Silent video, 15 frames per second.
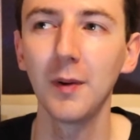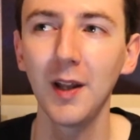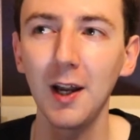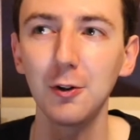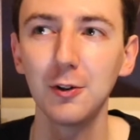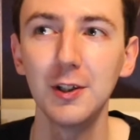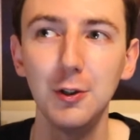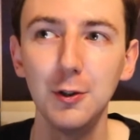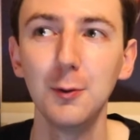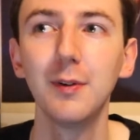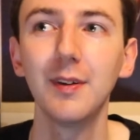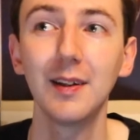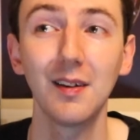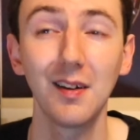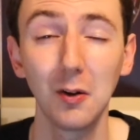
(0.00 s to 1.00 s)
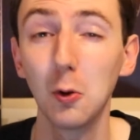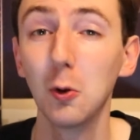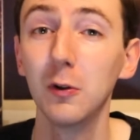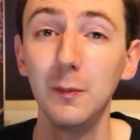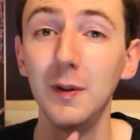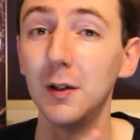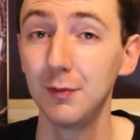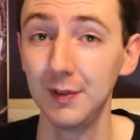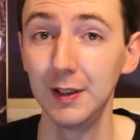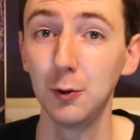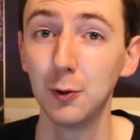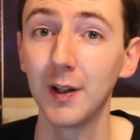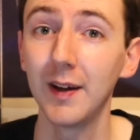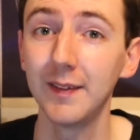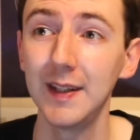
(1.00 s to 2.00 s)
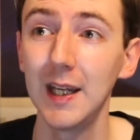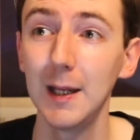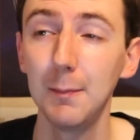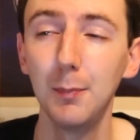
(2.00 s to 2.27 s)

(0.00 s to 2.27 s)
and I actually do think that it could have been a really good idea.